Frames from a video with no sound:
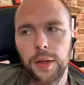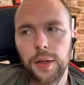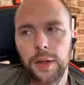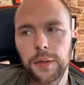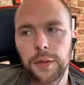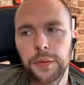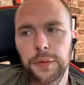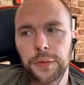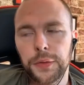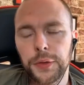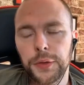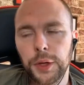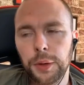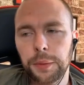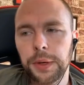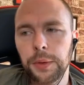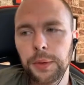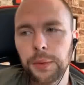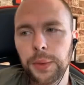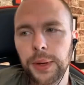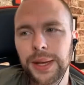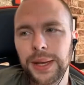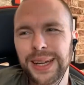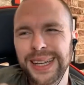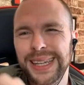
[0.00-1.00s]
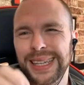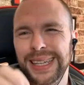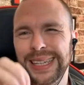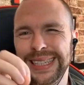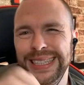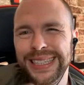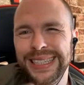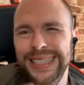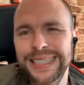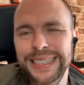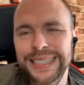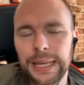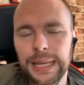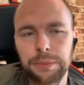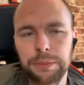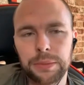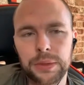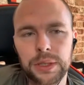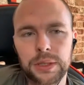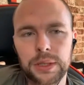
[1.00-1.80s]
The only way I can accept this